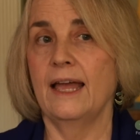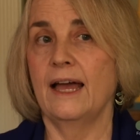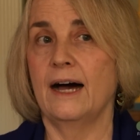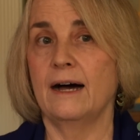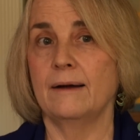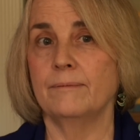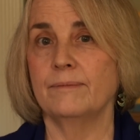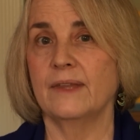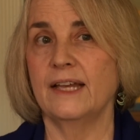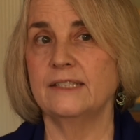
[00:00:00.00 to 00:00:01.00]

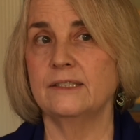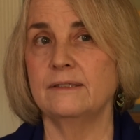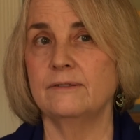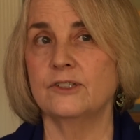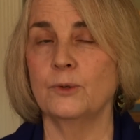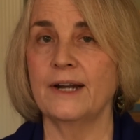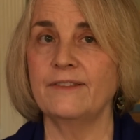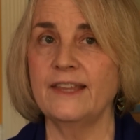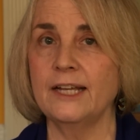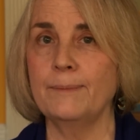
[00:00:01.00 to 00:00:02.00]
And so when I
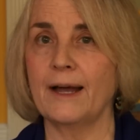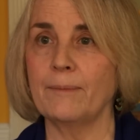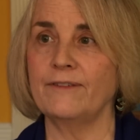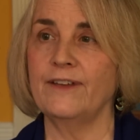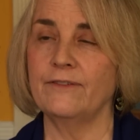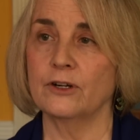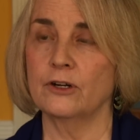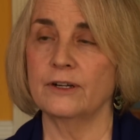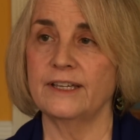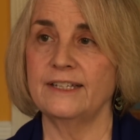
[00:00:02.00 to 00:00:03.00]
think about my favorite
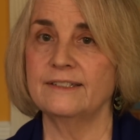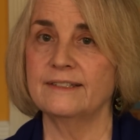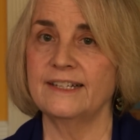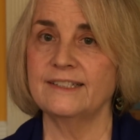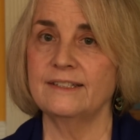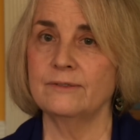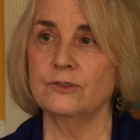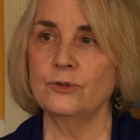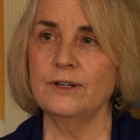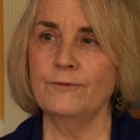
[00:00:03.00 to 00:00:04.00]
cookies, that's
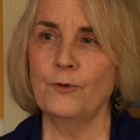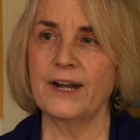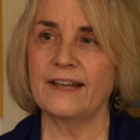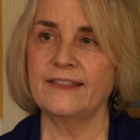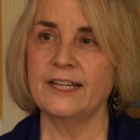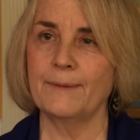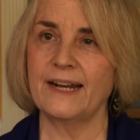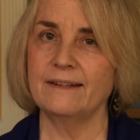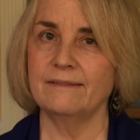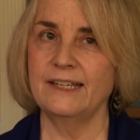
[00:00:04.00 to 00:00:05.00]
sort of what I think
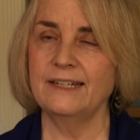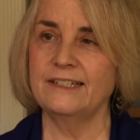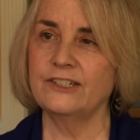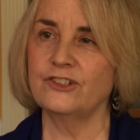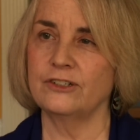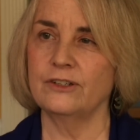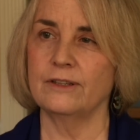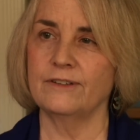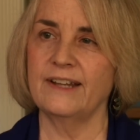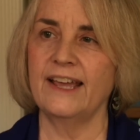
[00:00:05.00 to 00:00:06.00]
about, in addition to
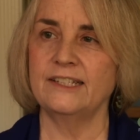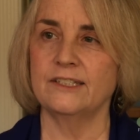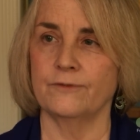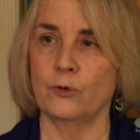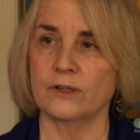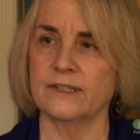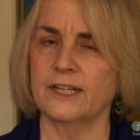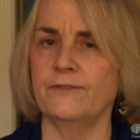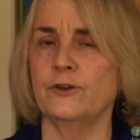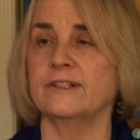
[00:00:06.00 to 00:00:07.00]
the taste, of course.
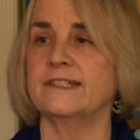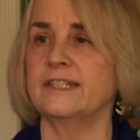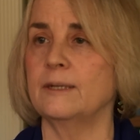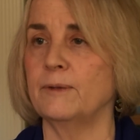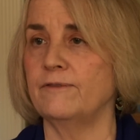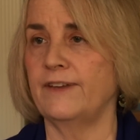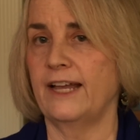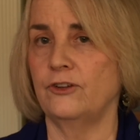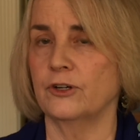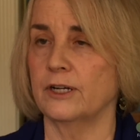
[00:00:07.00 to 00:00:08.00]
Like if you're a cinnamon
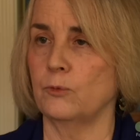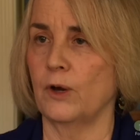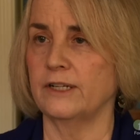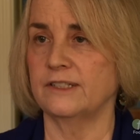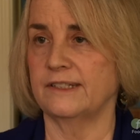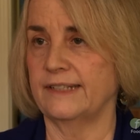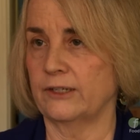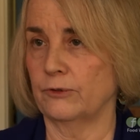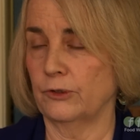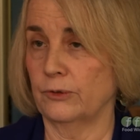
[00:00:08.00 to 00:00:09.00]
fan, you're going to want a
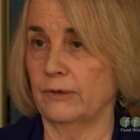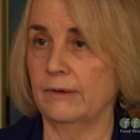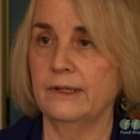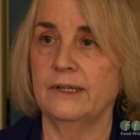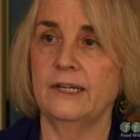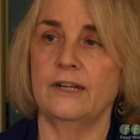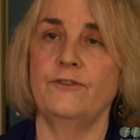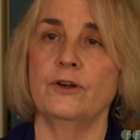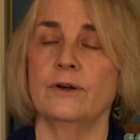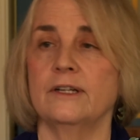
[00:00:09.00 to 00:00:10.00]
snickerdoodle. And
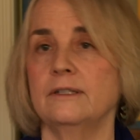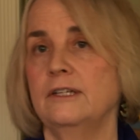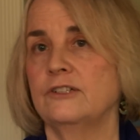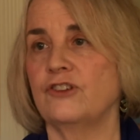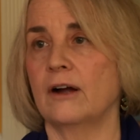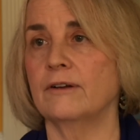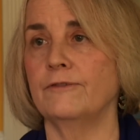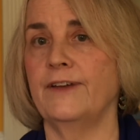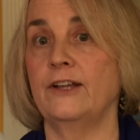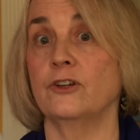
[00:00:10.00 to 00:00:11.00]
if you're a
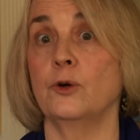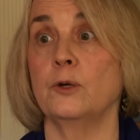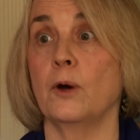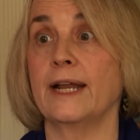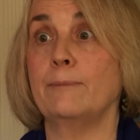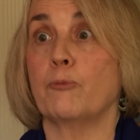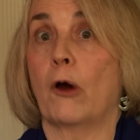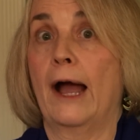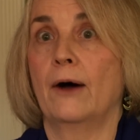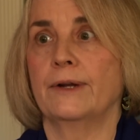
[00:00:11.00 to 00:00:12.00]
chocolate fan, you're going to want a
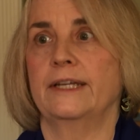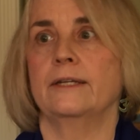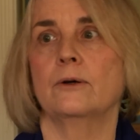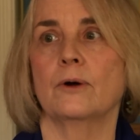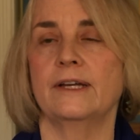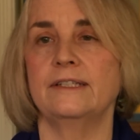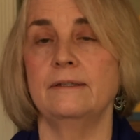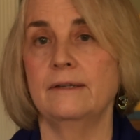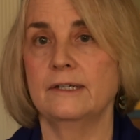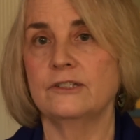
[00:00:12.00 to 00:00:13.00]
brownie or a
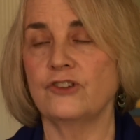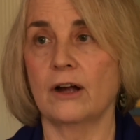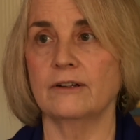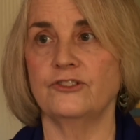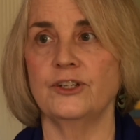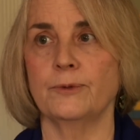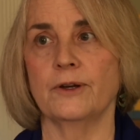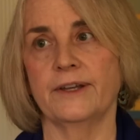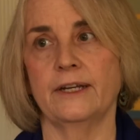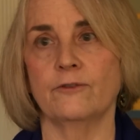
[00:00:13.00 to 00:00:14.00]
chocolate chip
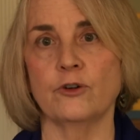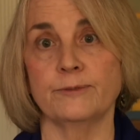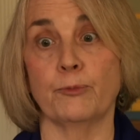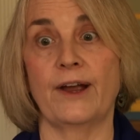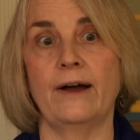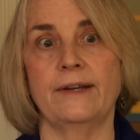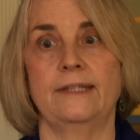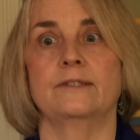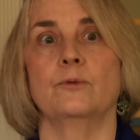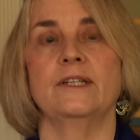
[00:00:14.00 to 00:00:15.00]
cookie. And of course,
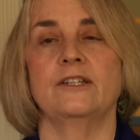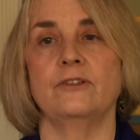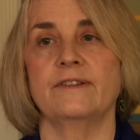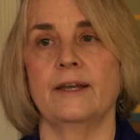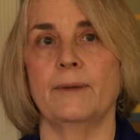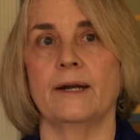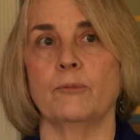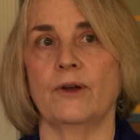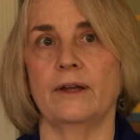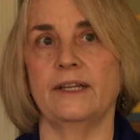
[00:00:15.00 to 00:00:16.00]
brownies. What can you say about a
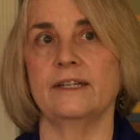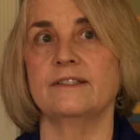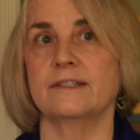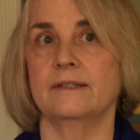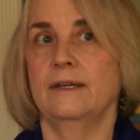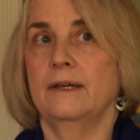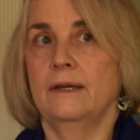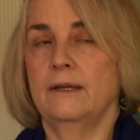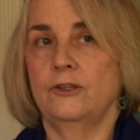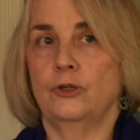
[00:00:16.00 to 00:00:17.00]
brownie? It's,
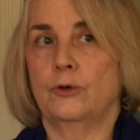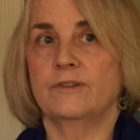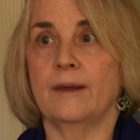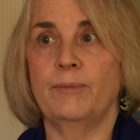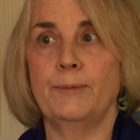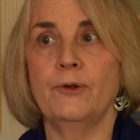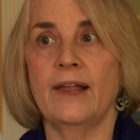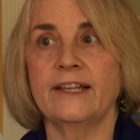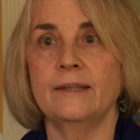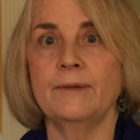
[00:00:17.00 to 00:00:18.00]
some people
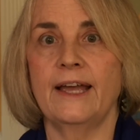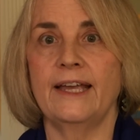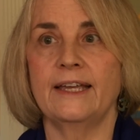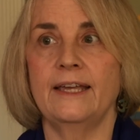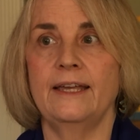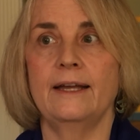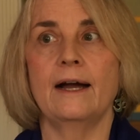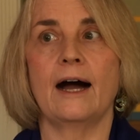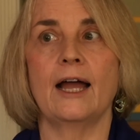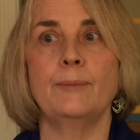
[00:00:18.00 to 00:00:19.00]
like them cakey.
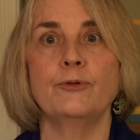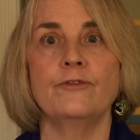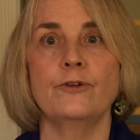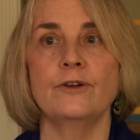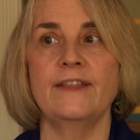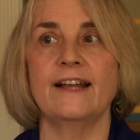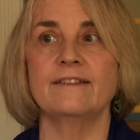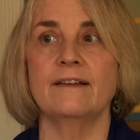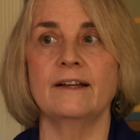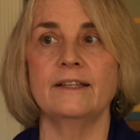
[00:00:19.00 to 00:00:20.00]
I prefer that
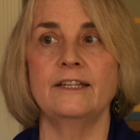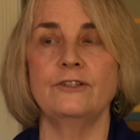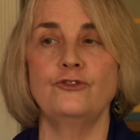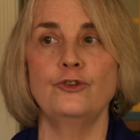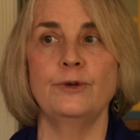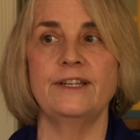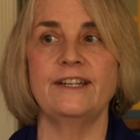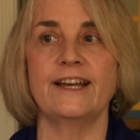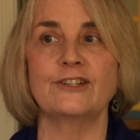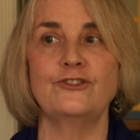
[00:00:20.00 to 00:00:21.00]
slightly chewy
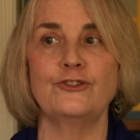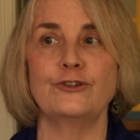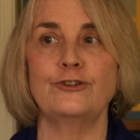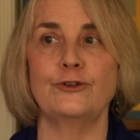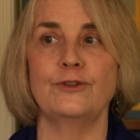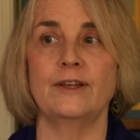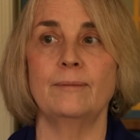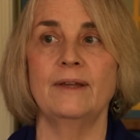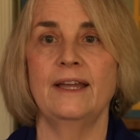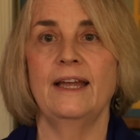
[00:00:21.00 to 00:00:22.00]
texture to
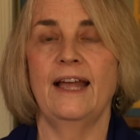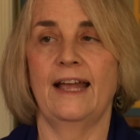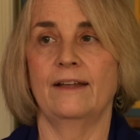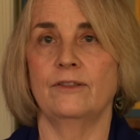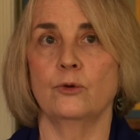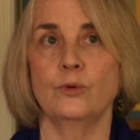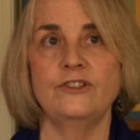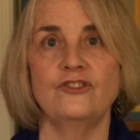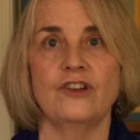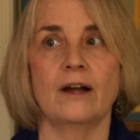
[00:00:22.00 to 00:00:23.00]
them. And the
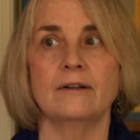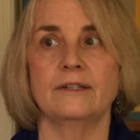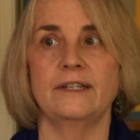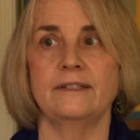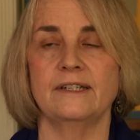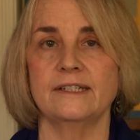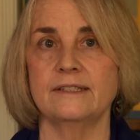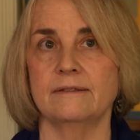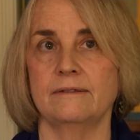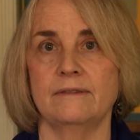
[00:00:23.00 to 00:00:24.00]
rich
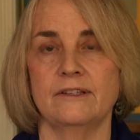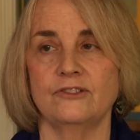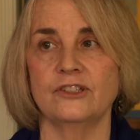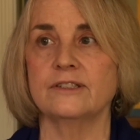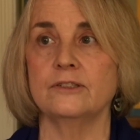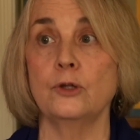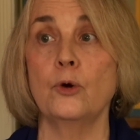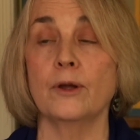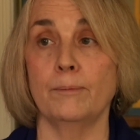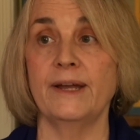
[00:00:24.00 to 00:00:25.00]
chocolatiness, there's just
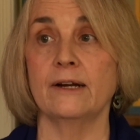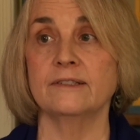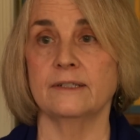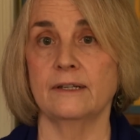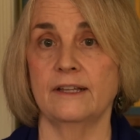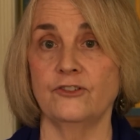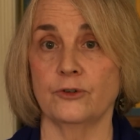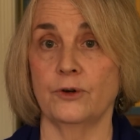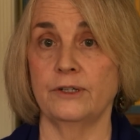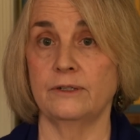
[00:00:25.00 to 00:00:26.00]
no comparison unless
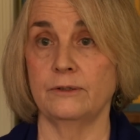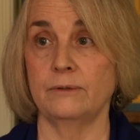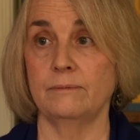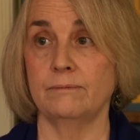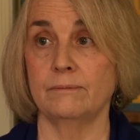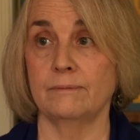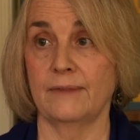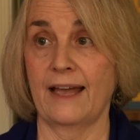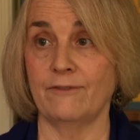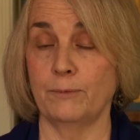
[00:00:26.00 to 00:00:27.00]
you're going to
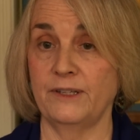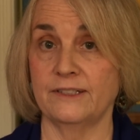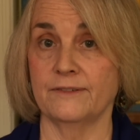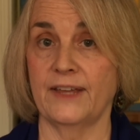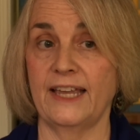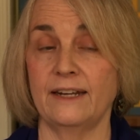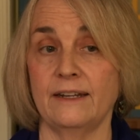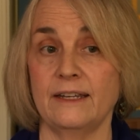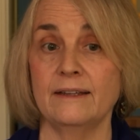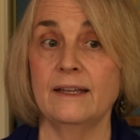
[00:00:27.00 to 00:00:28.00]
have a piece of
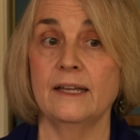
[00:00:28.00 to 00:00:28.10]
candy.